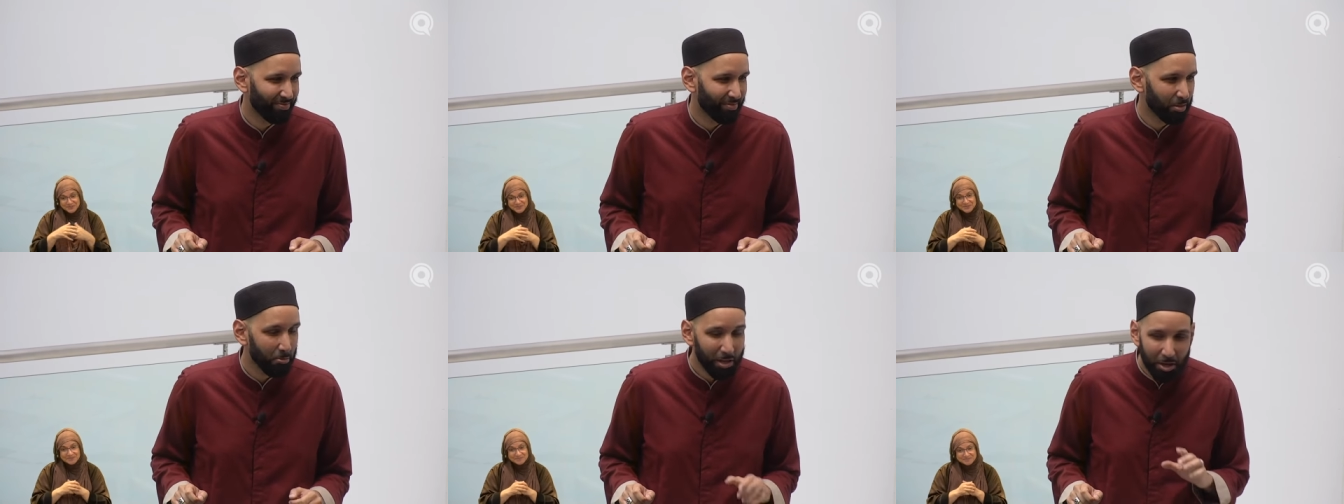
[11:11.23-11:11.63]

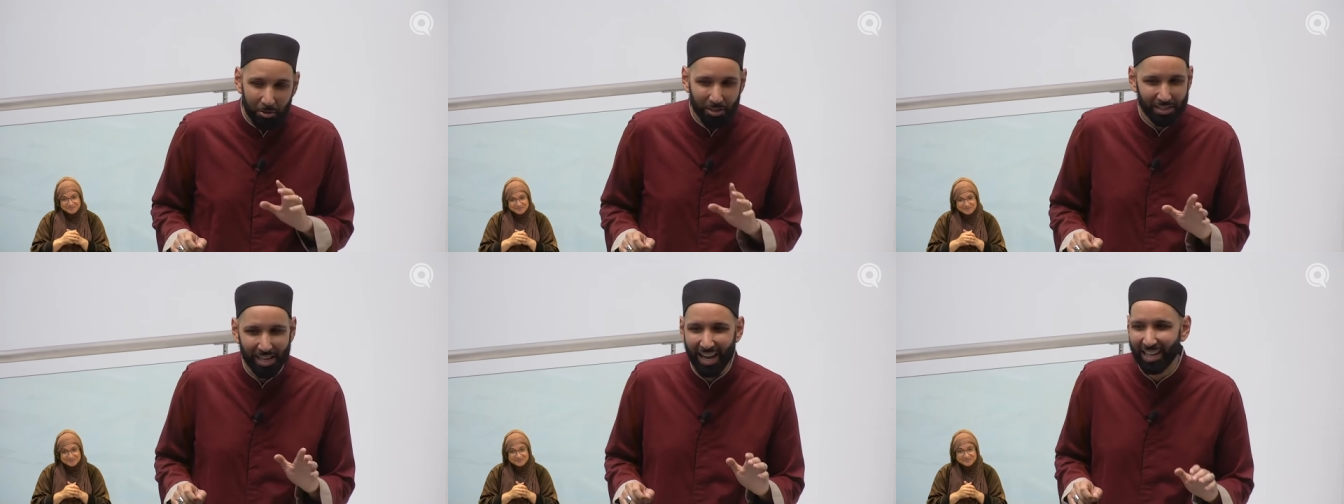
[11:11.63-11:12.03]
We know
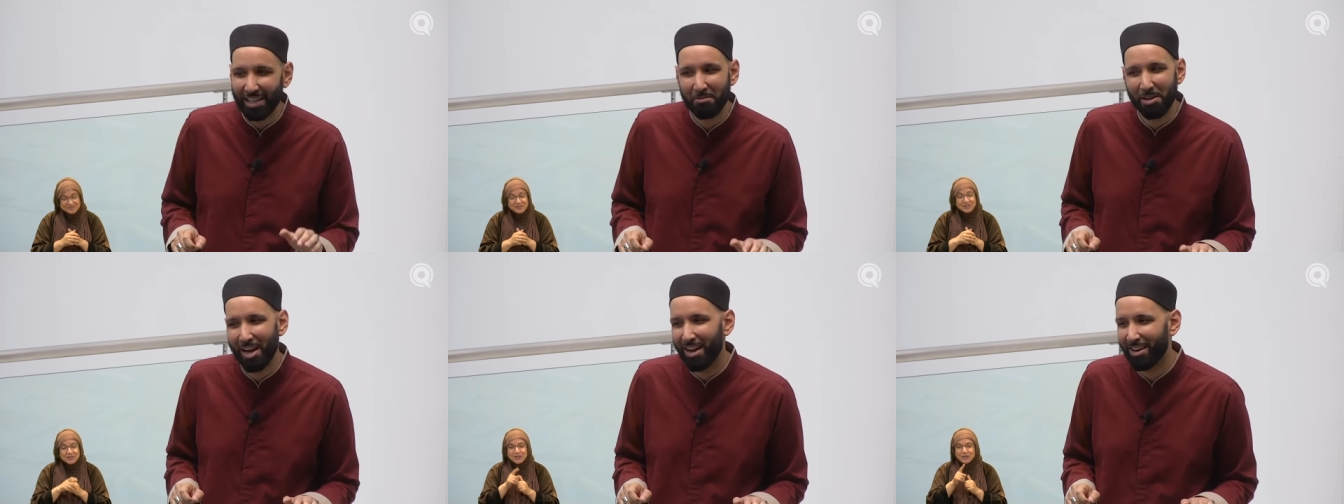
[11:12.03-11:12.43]
exactly
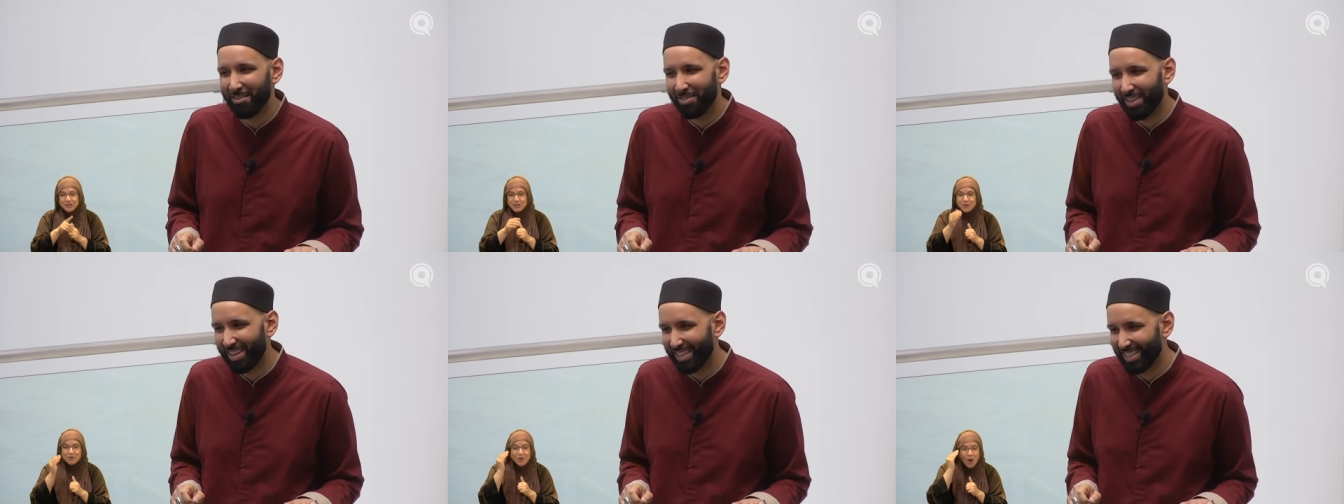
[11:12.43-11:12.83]
when
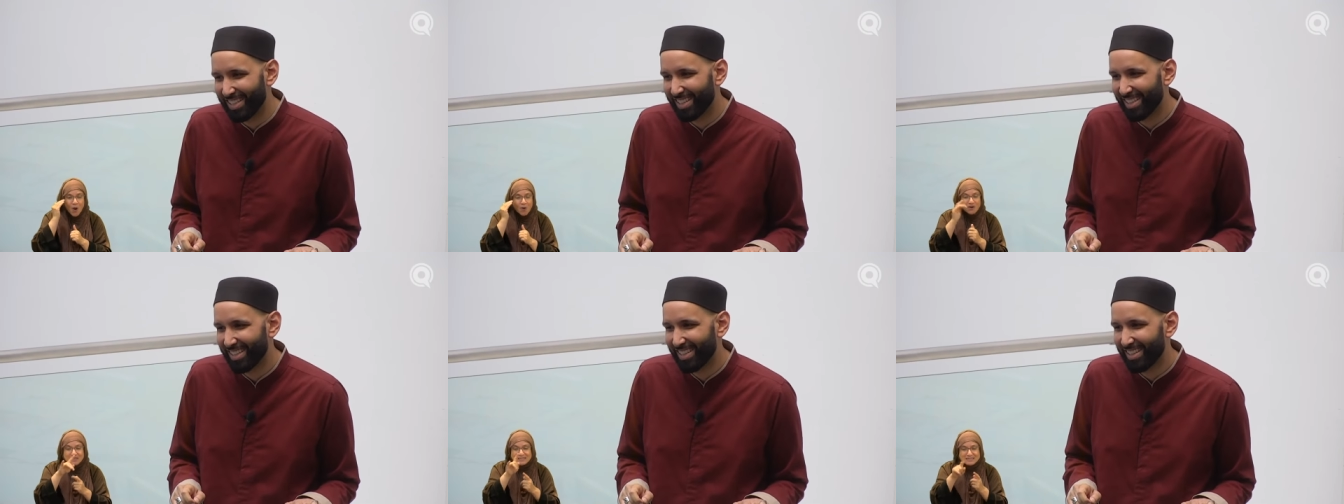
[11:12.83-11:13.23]
Arafah
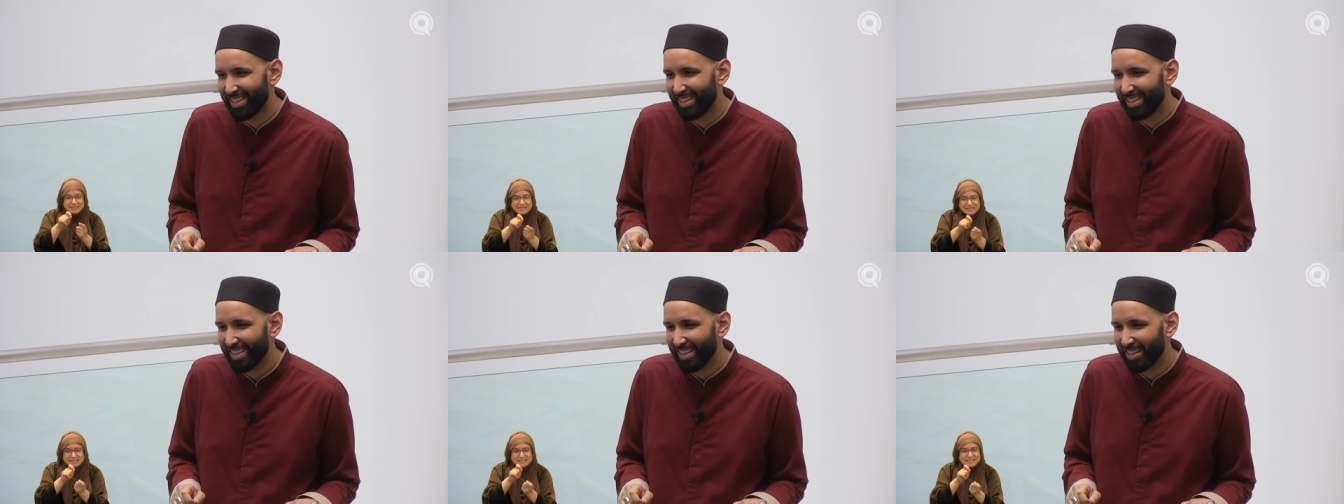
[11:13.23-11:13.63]
is.
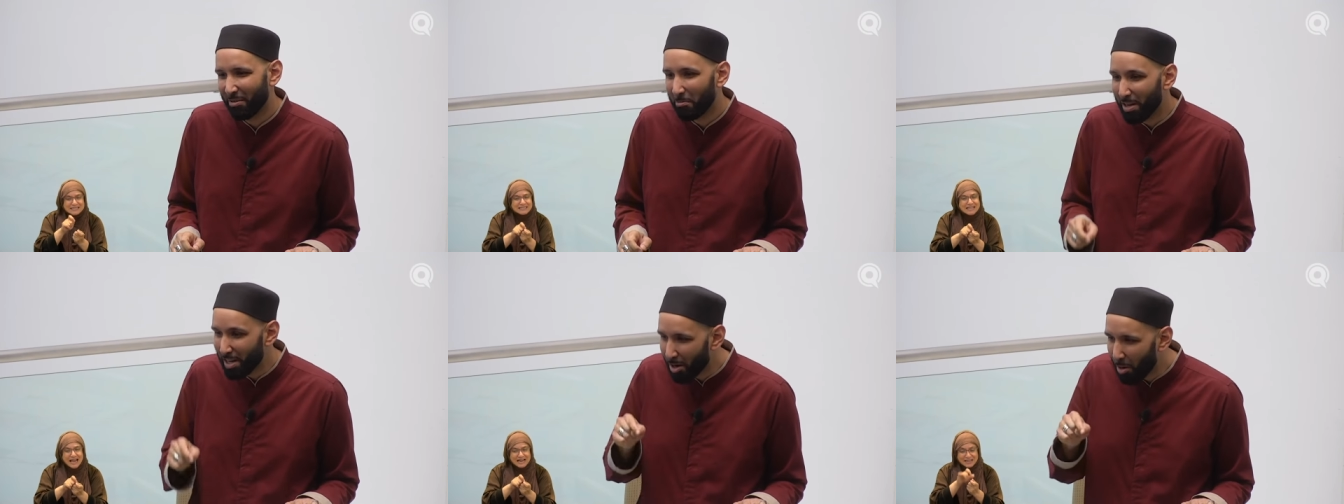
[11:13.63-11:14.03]

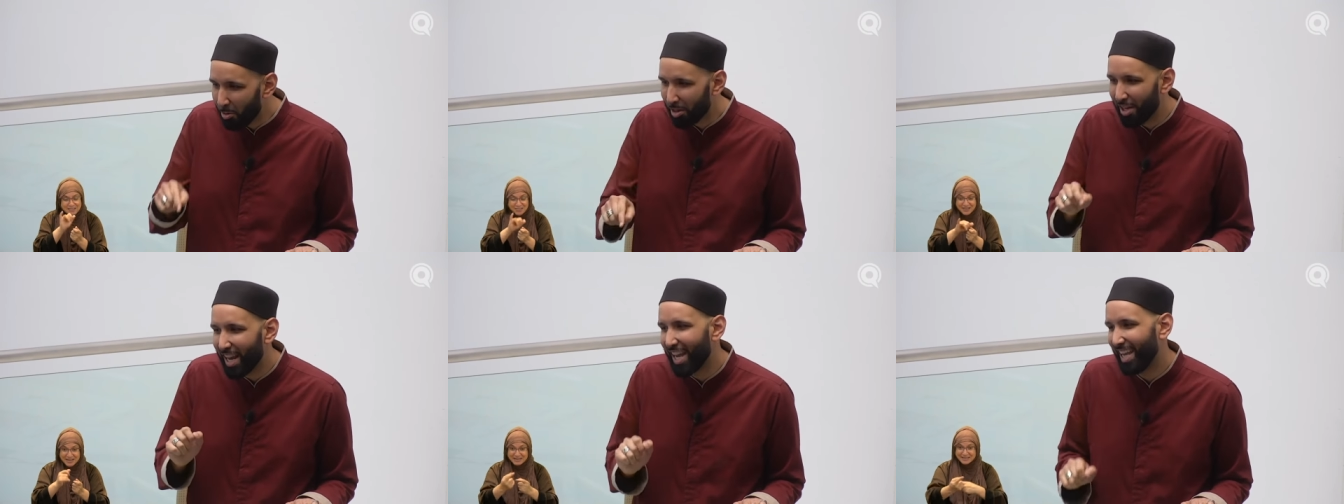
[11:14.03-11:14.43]
We know
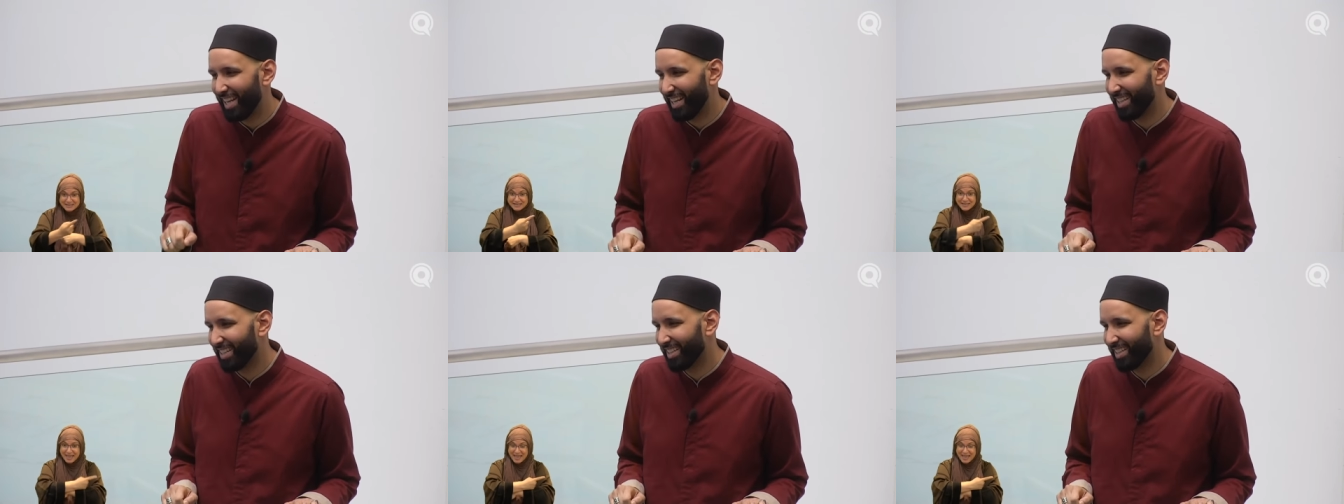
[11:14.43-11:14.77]
the day.